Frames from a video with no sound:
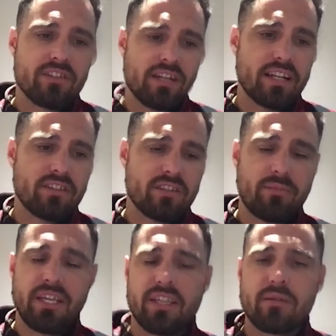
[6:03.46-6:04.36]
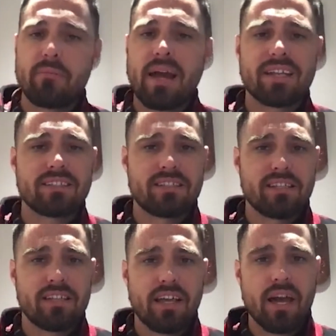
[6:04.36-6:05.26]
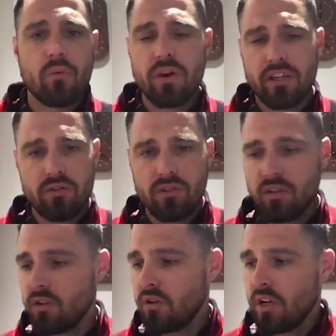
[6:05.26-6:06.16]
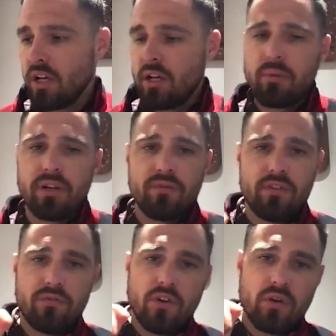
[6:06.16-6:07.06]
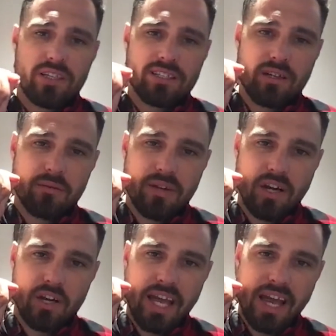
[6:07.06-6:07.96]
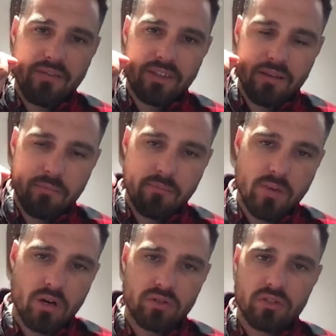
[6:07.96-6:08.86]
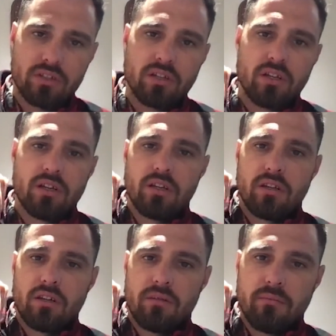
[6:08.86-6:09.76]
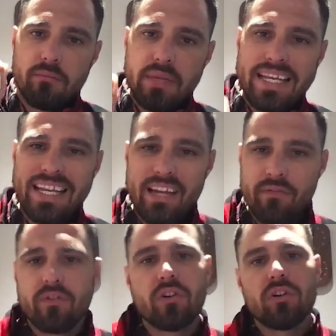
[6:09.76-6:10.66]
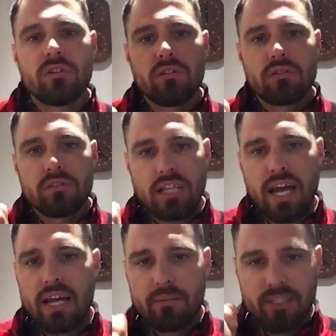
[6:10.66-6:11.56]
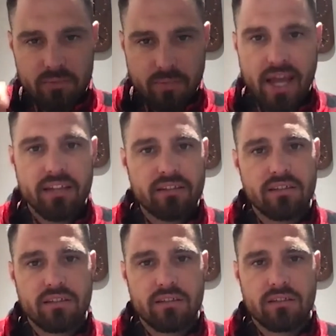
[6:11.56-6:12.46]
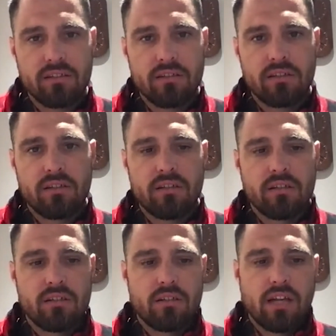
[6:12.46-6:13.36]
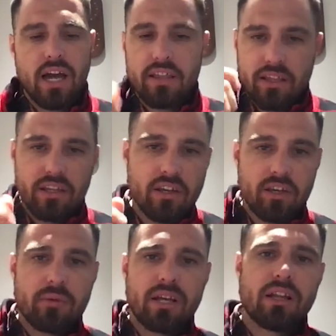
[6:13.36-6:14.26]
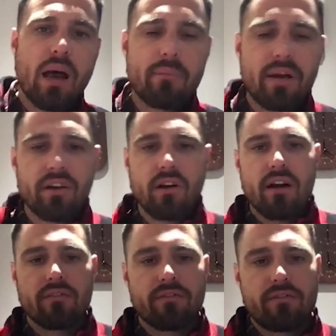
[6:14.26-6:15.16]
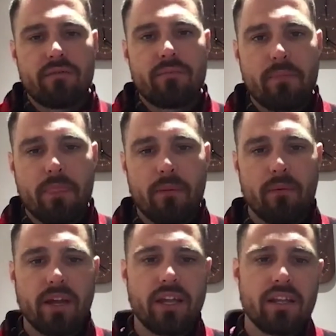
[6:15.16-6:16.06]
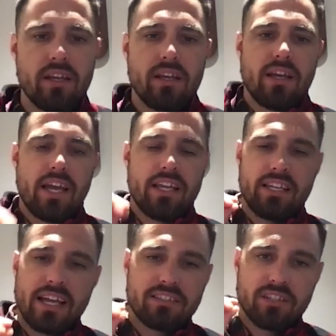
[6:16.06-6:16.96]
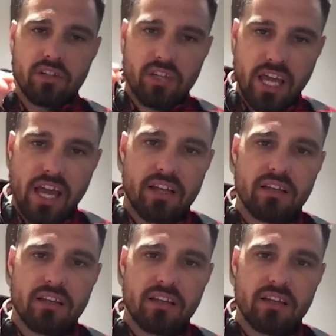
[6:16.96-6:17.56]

not just being the best at what you do, but if you focus on having the most meaningful time spent, I think you're going to be a lot better off, right? And yes, you'll get